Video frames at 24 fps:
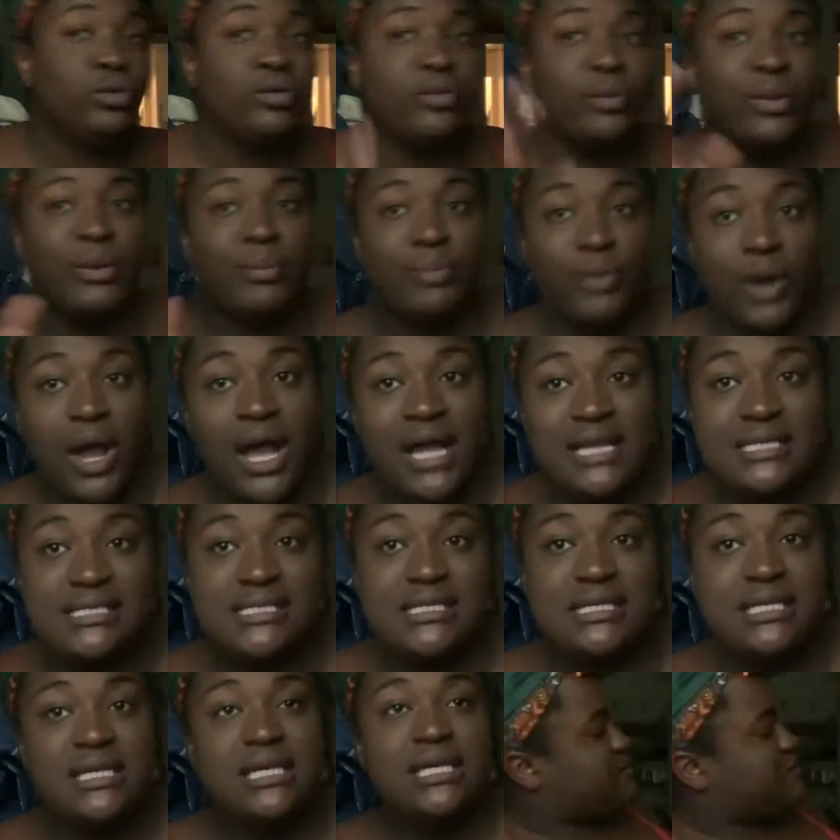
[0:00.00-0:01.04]
that we brought,
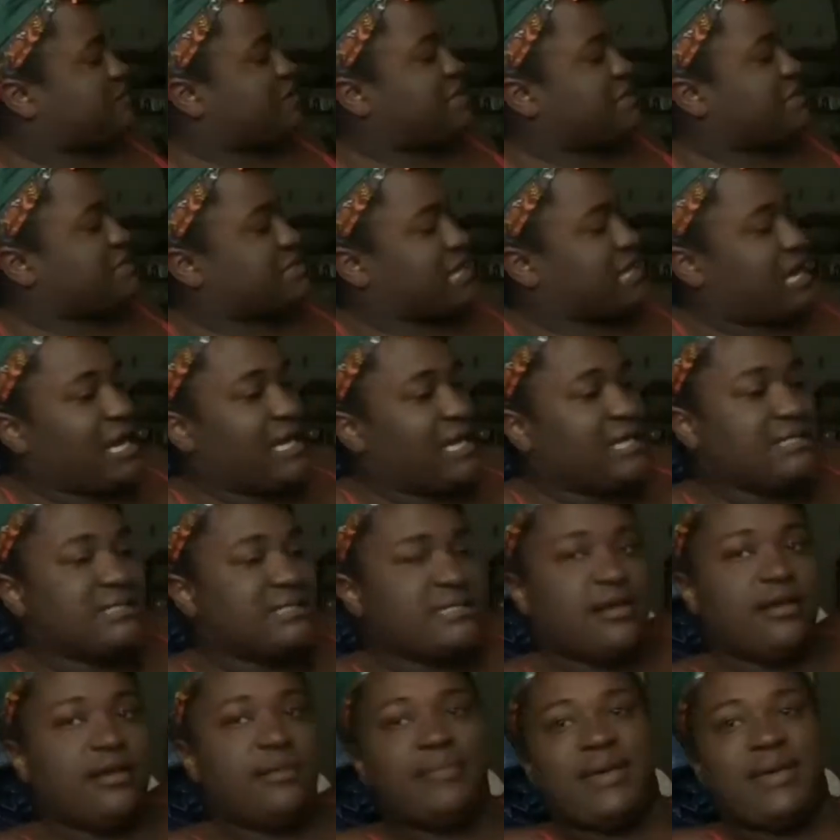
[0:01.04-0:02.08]
me and Ty's
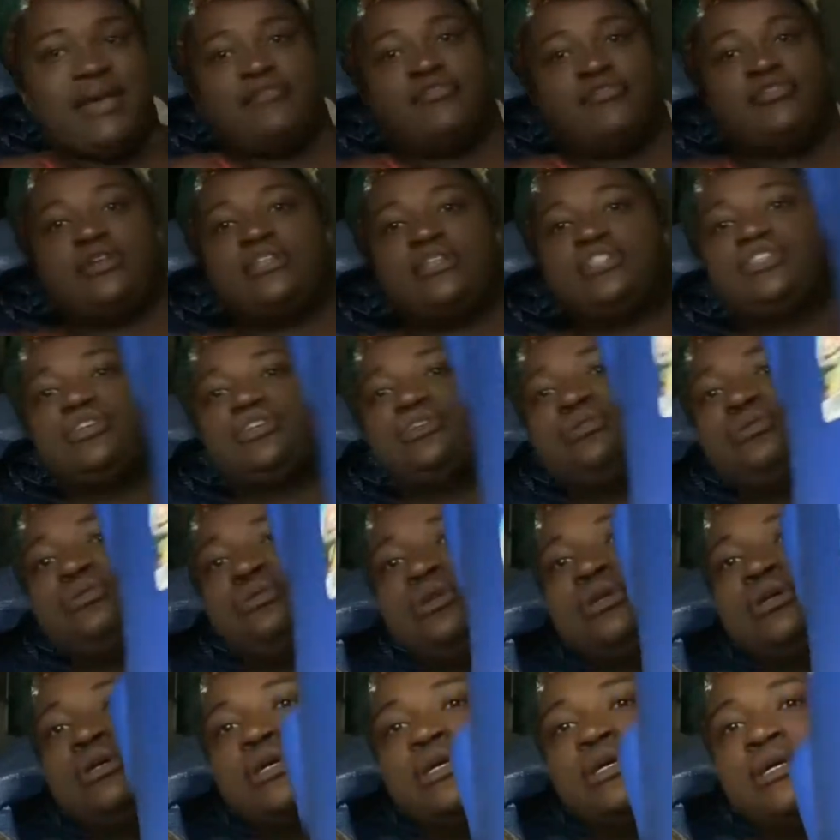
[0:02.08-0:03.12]
beverage
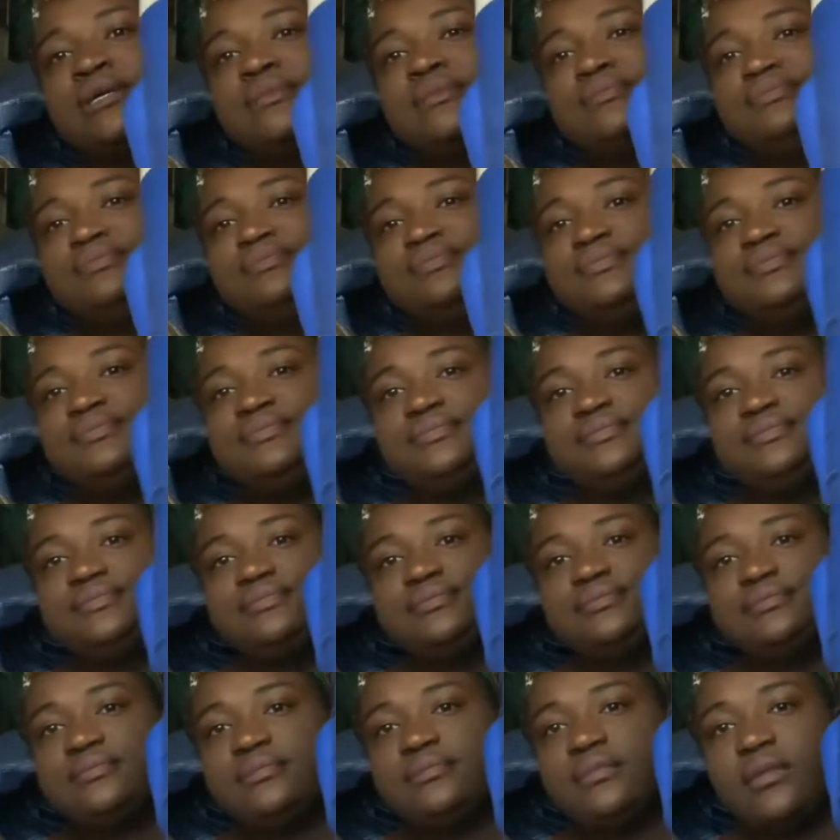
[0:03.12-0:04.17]
cooler.
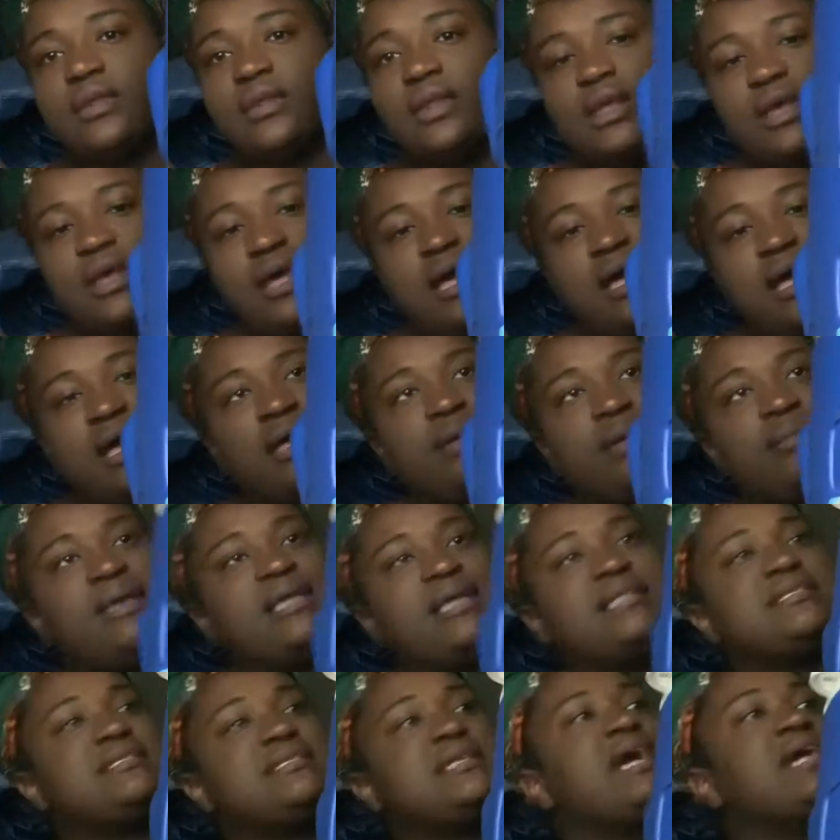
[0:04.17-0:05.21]

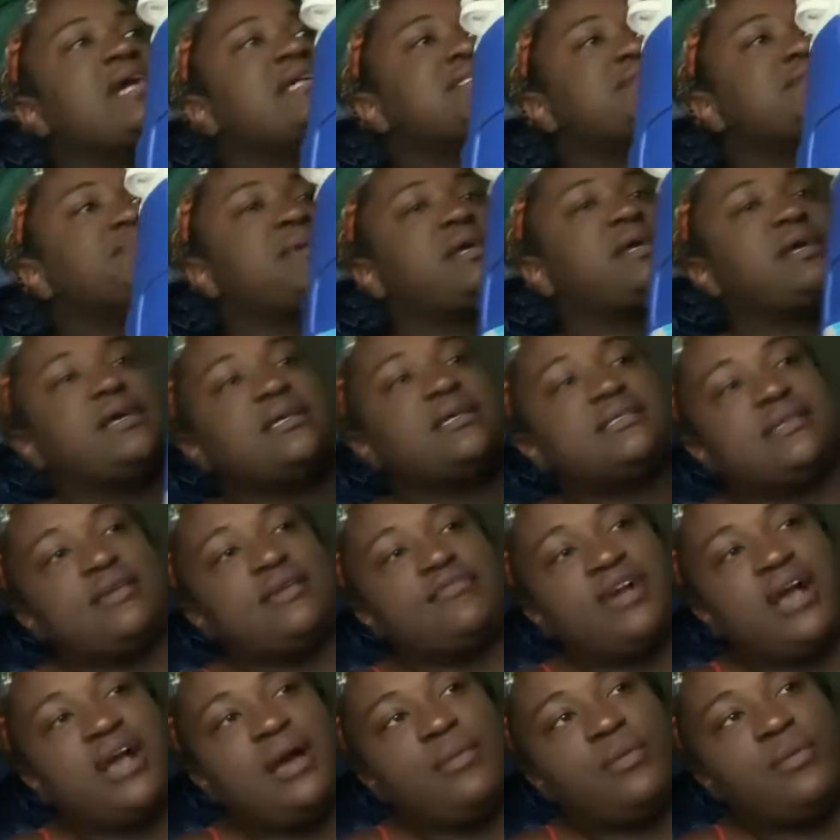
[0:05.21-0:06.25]
It's nice because of a
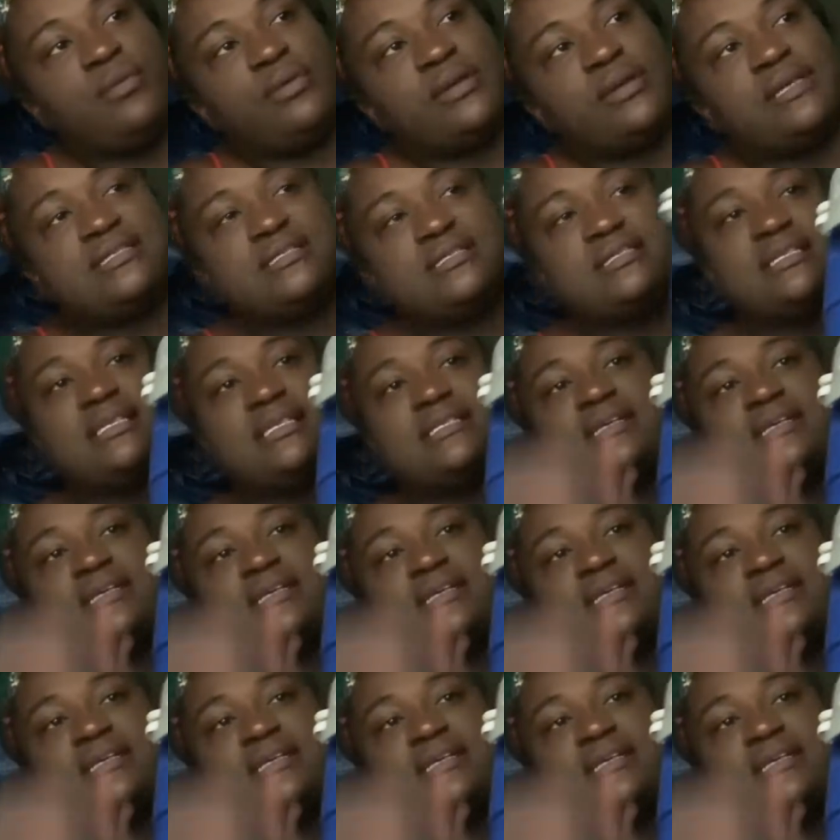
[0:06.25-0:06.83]
couple reasons. It's